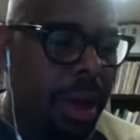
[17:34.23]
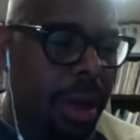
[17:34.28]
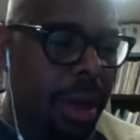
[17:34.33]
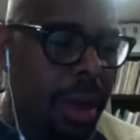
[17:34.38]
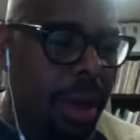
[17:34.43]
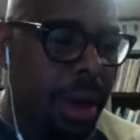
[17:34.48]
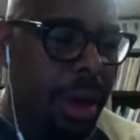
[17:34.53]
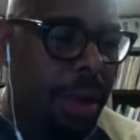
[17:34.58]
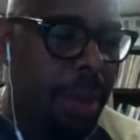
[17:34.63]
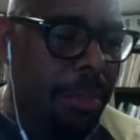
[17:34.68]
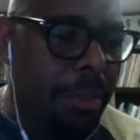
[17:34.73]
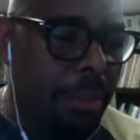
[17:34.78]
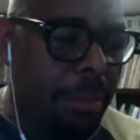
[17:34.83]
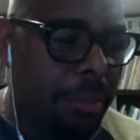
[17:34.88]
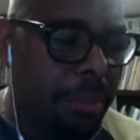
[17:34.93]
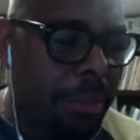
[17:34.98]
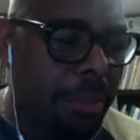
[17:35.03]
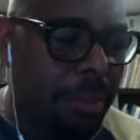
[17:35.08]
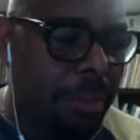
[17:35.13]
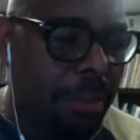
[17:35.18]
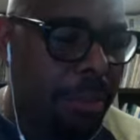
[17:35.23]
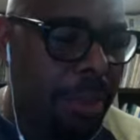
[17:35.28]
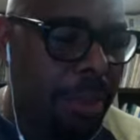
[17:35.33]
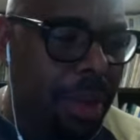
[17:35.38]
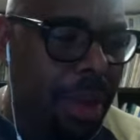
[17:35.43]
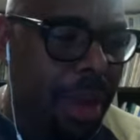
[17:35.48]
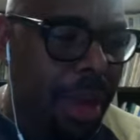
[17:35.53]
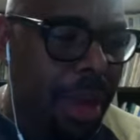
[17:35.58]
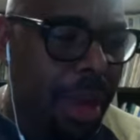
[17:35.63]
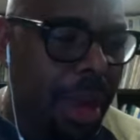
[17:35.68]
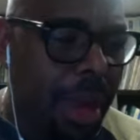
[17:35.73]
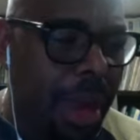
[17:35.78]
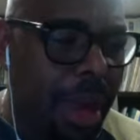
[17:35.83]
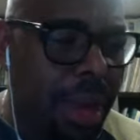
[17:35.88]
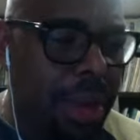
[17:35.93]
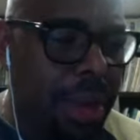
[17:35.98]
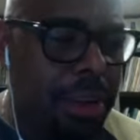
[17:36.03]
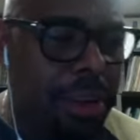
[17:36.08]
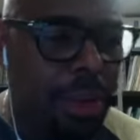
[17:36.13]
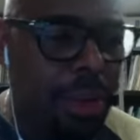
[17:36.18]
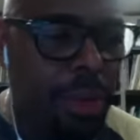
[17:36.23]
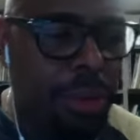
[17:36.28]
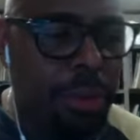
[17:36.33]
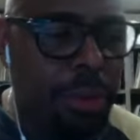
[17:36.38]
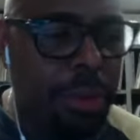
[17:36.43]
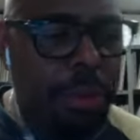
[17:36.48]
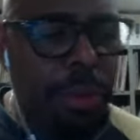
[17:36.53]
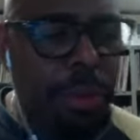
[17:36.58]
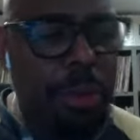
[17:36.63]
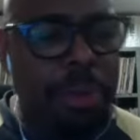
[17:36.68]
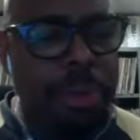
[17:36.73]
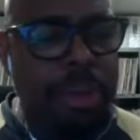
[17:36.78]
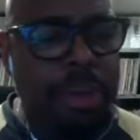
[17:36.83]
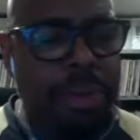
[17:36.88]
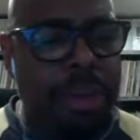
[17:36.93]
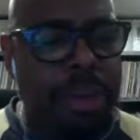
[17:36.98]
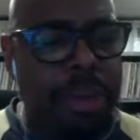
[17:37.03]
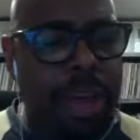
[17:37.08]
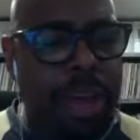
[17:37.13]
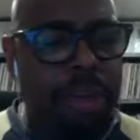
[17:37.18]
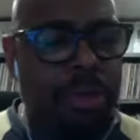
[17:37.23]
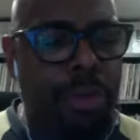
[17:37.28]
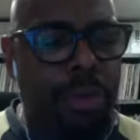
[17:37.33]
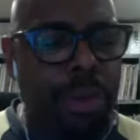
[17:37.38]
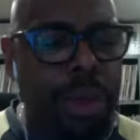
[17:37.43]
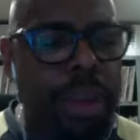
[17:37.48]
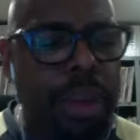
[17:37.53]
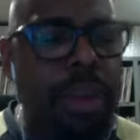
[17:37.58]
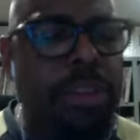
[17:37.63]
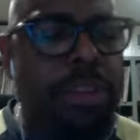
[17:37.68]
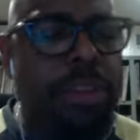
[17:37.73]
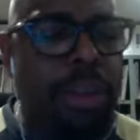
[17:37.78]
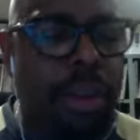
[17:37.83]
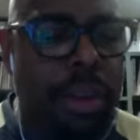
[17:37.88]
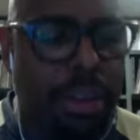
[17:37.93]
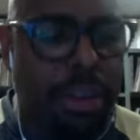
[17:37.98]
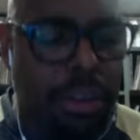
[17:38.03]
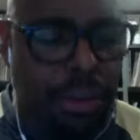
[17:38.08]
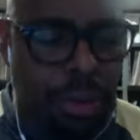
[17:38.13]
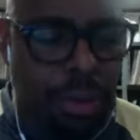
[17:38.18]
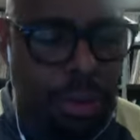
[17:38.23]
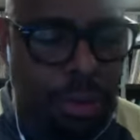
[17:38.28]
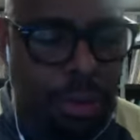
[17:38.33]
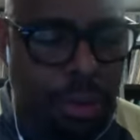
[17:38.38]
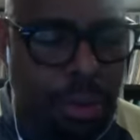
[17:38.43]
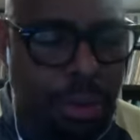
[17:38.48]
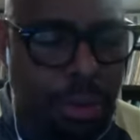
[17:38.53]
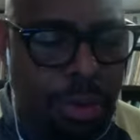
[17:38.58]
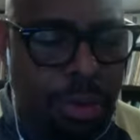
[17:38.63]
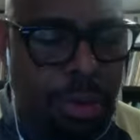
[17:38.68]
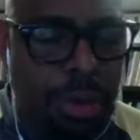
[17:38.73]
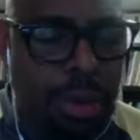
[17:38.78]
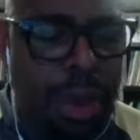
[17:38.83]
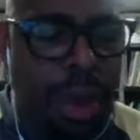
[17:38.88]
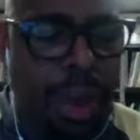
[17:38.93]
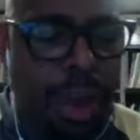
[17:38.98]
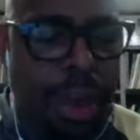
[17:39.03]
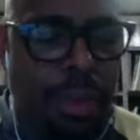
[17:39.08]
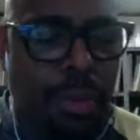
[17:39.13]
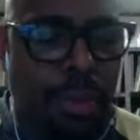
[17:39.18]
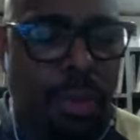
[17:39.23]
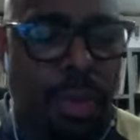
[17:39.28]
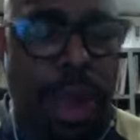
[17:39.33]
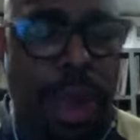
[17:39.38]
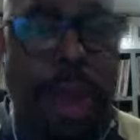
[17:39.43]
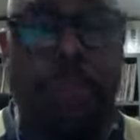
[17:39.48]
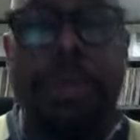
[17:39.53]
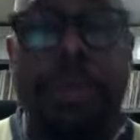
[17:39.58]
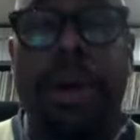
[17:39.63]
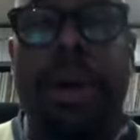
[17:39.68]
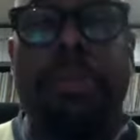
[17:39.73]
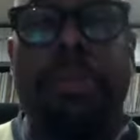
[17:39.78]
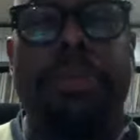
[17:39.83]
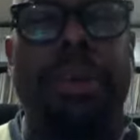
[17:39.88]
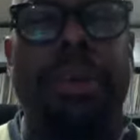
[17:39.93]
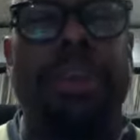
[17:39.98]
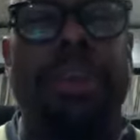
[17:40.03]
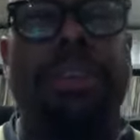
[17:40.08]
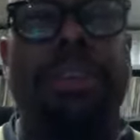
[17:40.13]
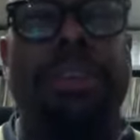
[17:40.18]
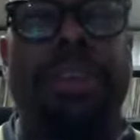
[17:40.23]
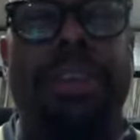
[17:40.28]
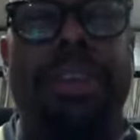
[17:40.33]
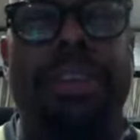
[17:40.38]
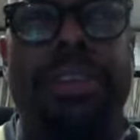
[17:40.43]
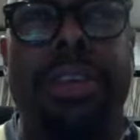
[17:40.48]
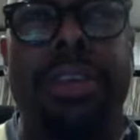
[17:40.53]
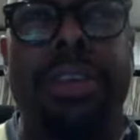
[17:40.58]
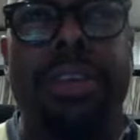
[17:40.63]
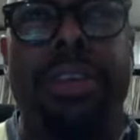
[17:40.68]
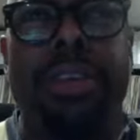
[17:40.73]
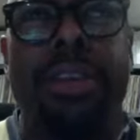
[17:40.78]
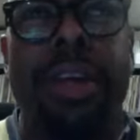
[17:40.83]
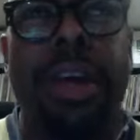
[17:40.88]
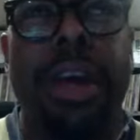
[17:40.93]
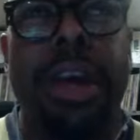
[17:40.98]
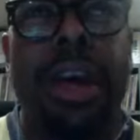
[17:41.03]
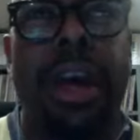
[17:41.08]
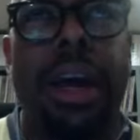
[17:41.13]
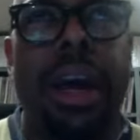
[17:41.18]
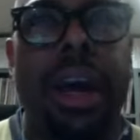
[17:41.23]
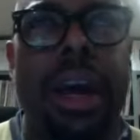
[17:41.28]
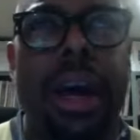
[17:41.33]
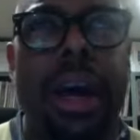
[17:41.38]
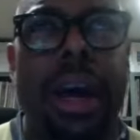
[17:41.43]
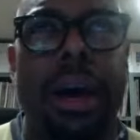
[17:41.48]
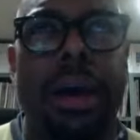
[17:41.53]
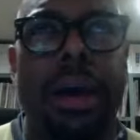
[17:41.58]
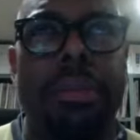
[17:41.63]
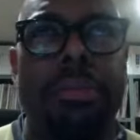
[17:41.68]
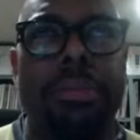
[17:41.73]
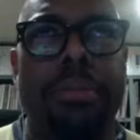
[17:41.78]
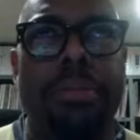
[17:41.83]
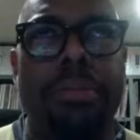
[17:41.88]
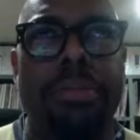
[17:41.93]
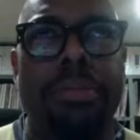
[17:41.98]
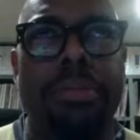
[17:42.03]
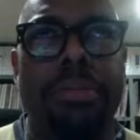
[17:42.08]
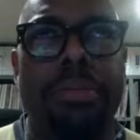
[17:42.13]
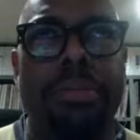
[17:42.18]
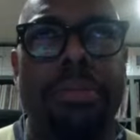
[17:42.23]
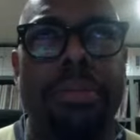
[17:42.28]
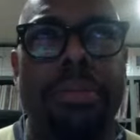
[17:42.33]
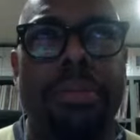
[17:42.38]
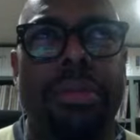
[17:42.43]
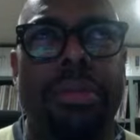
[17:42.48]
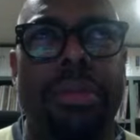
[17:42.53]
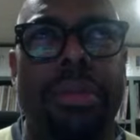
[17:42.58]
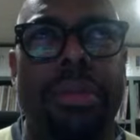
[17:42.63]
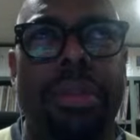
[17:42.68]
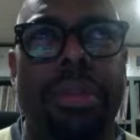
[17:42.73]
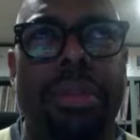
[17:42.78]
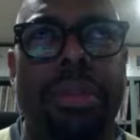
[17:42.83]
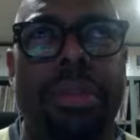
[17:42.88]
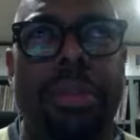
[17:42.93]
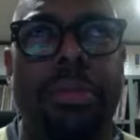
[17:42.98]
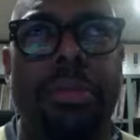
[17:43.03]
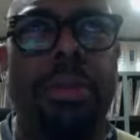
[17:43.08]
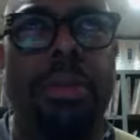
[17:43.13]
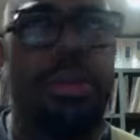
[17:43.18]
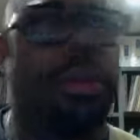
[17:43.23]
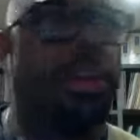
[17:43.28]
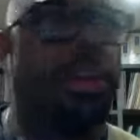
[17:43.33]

Um, and these social movements that really started to ramp up in the sixties, um, the music